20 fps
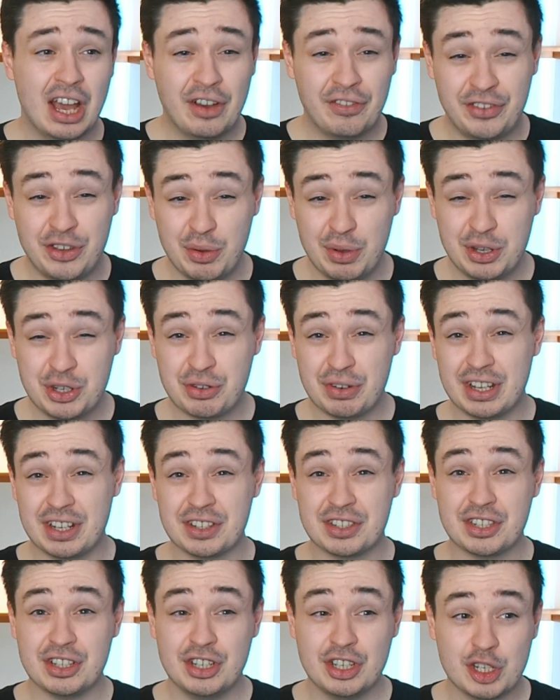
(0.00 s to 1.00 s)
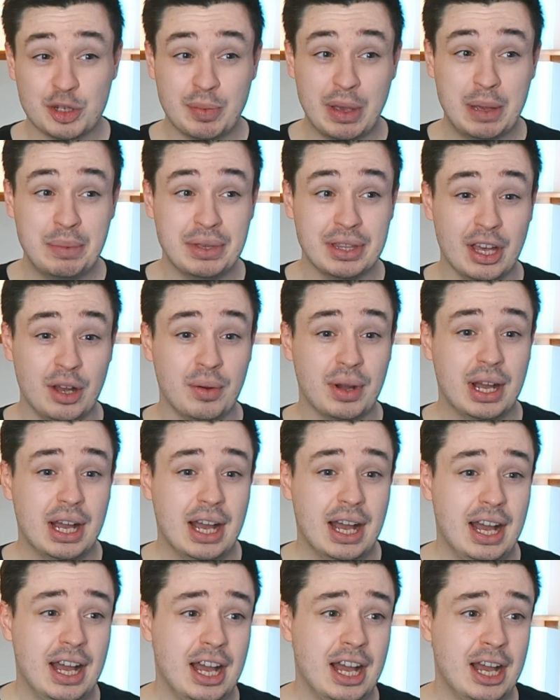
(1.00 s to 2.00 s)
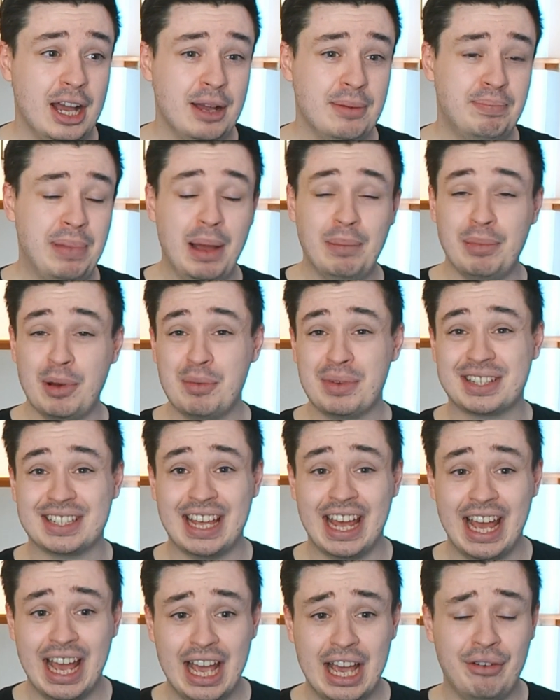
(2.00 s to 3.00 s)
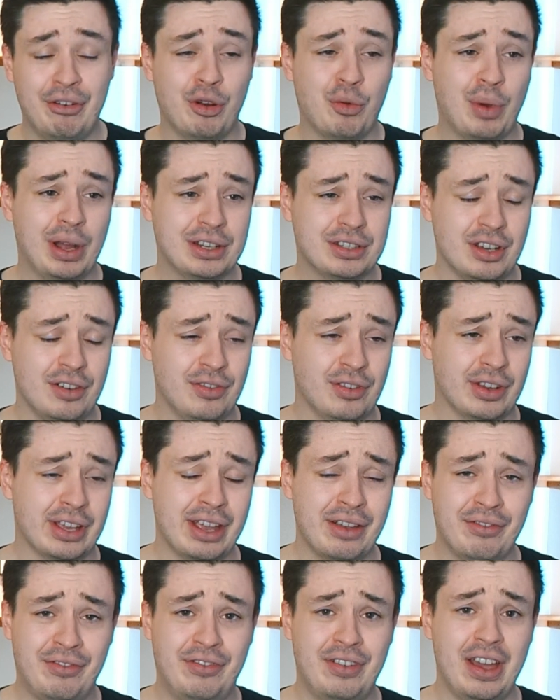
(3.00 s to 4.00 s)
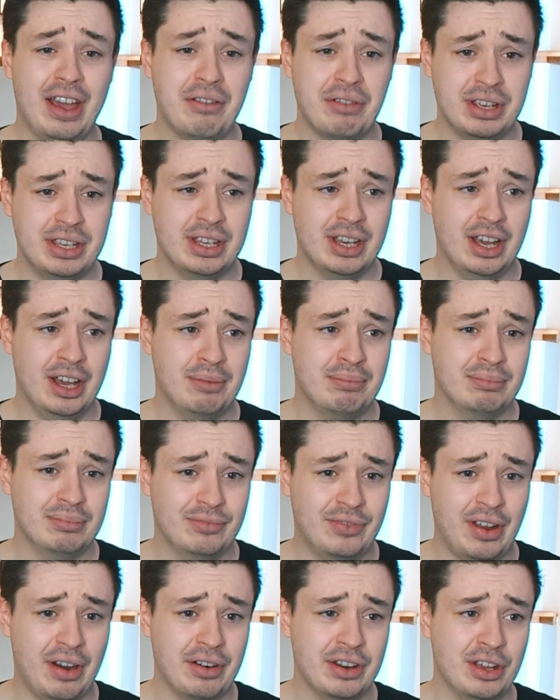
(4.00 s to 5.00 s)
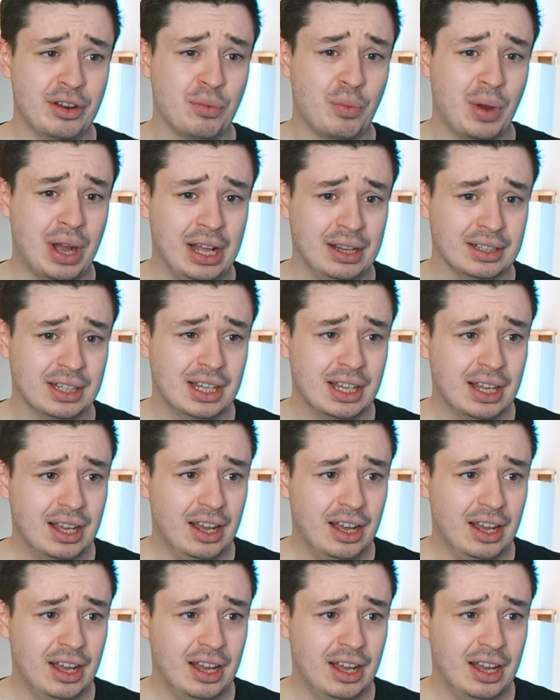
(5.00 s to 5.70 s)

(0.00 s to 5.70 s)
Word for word: Few injury concerns, maybe, though. Um, Pablo Matera went off looking very, um, very unwell,